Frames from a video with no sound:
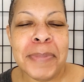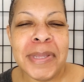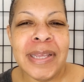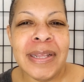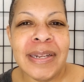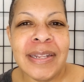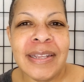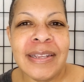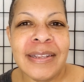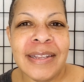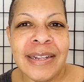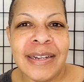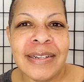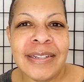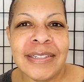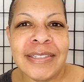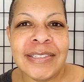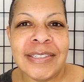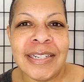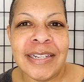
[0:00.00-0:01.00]
Bennie and
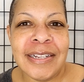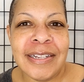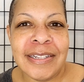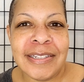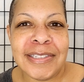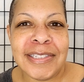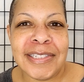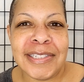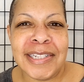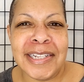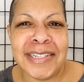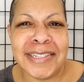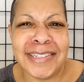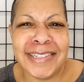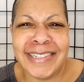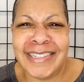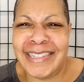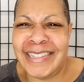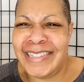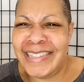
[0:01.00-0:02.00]
the Jets. Let
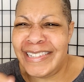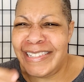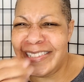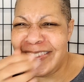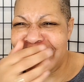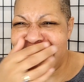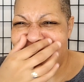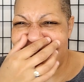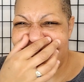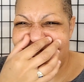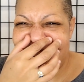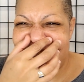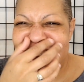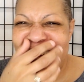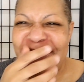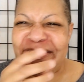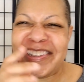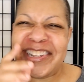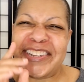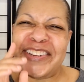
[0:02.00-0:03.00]

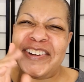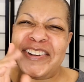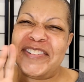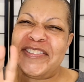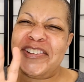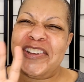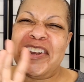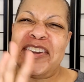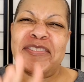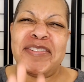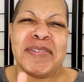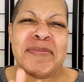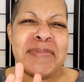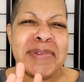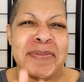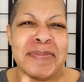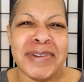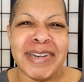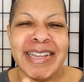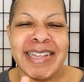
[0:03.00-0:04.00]
me know if y'all y'all
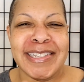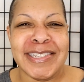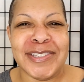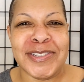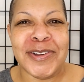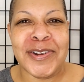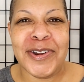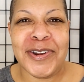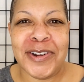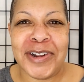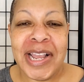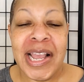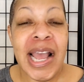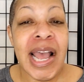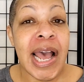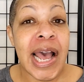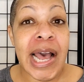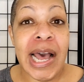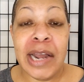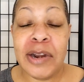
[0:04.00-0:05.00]
remember that song.
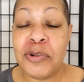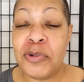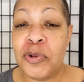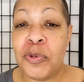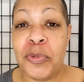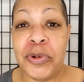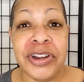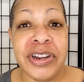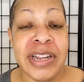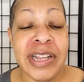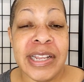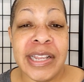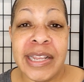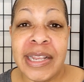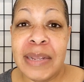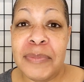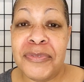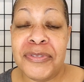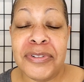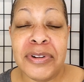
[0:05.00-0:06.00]
I don't know where that
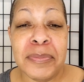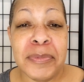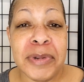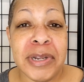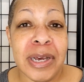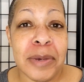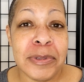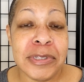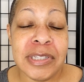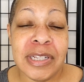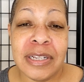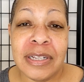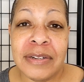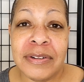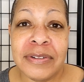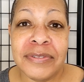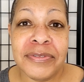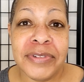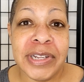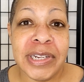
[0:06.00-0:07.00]
came from when I was
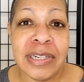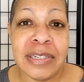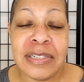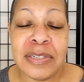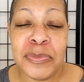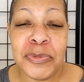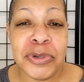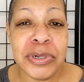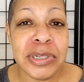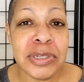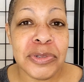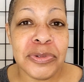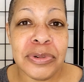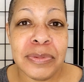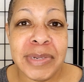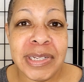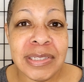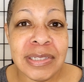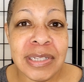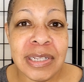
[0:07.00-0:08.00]
getting ready this morning doing
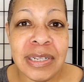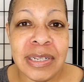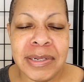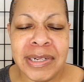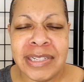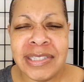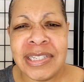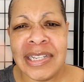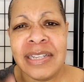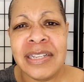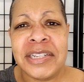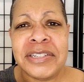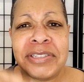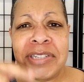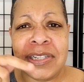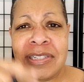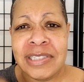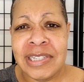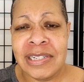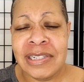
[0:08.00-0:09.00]
my skin, not skincare,
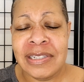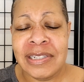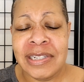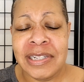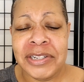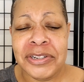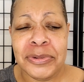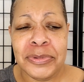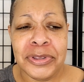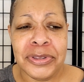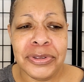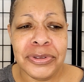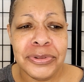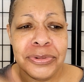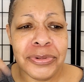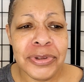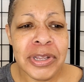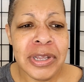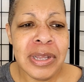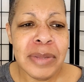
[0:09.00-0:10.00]
because I did that here with
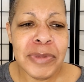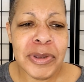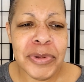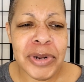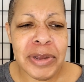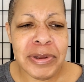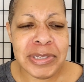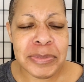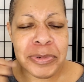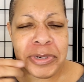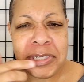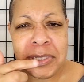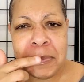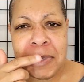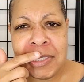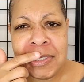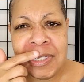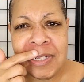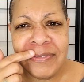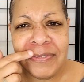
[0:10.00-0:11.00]
you. But when I was brushing
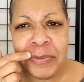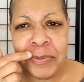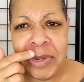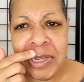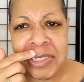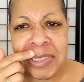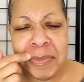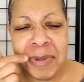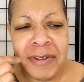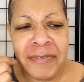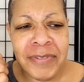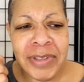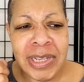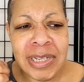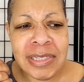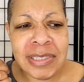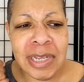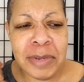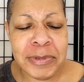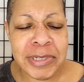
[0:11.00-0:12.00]
my teeth and washing my
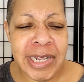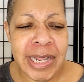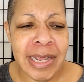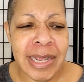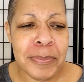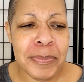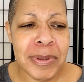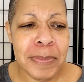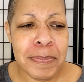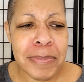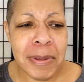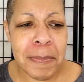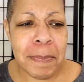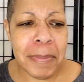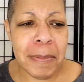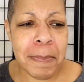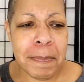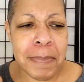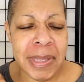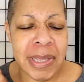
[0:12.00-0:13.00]
face, I was like,
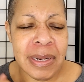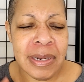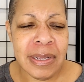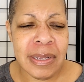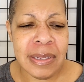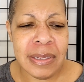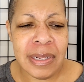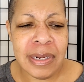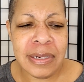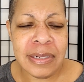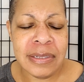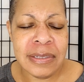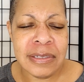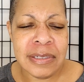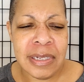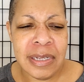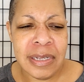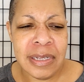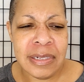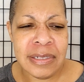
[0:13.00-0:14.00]
Bennie and the
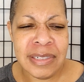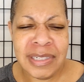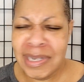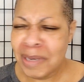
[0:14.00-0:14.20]
Jets.